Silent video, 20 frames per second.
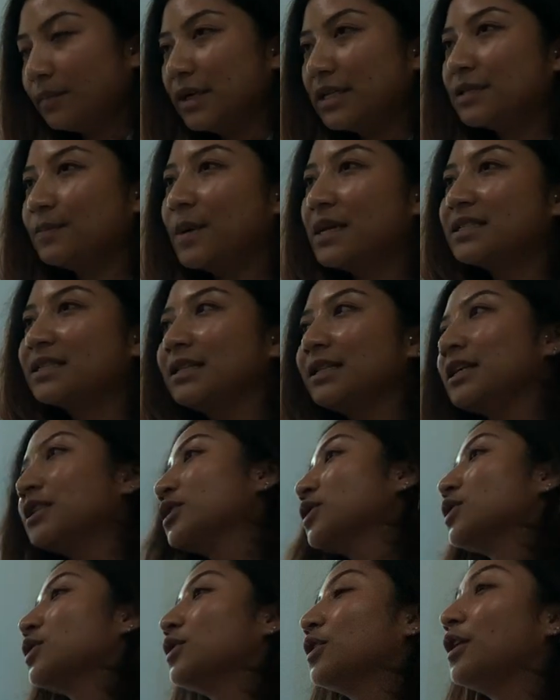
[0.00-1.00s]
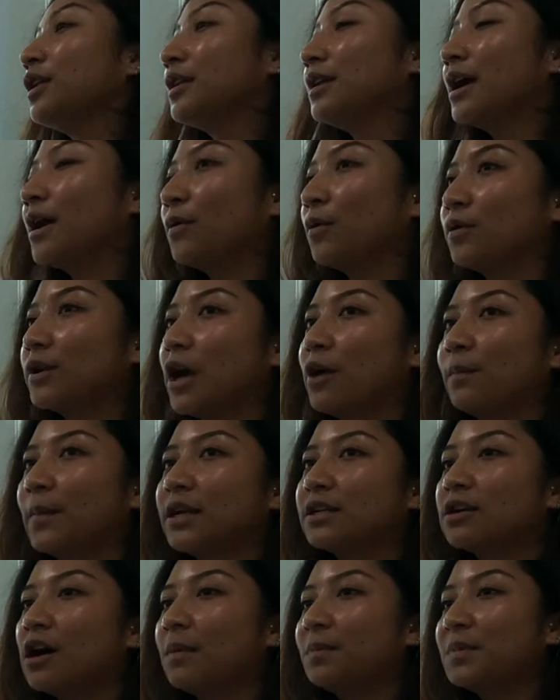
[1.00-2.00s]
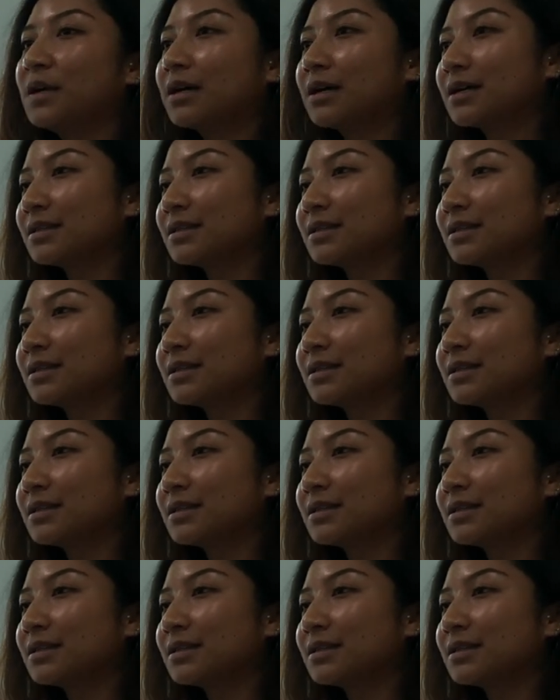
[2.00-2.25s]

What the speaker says: it's basically to narrow down my topic,